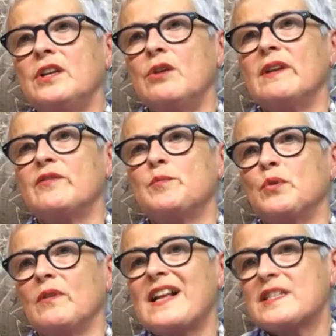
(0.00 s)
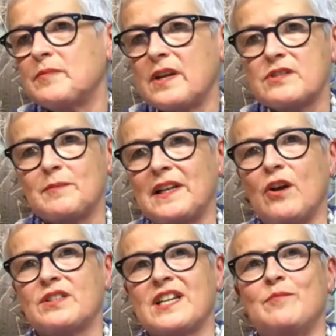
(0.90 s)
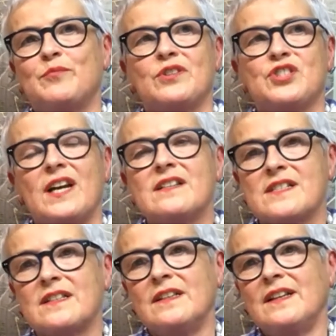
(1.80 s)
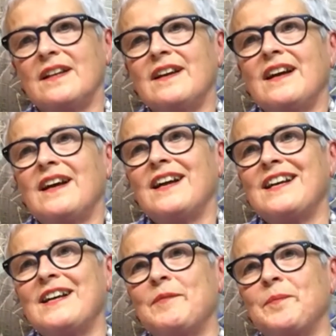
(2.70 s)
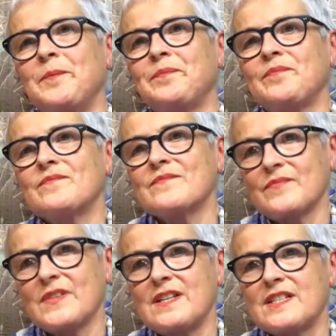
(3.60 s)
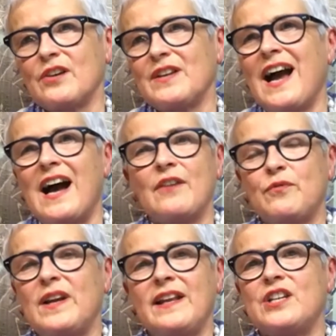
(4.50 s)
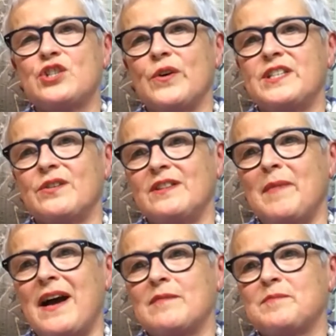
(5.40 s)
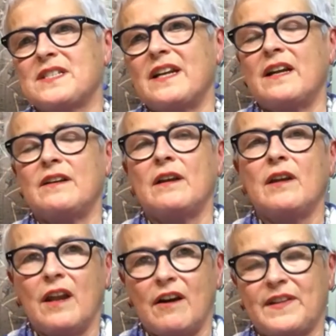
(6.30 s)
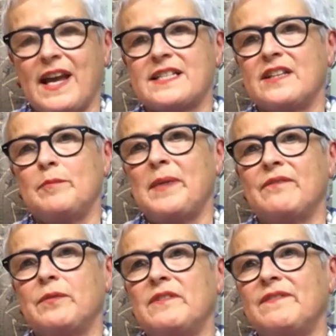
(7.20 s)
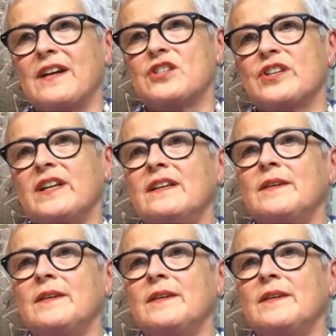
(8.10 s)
Liverpool. Those are my lockdown projects. So yeah, I really enjoy doing the maps, and I love getting them back from the factory.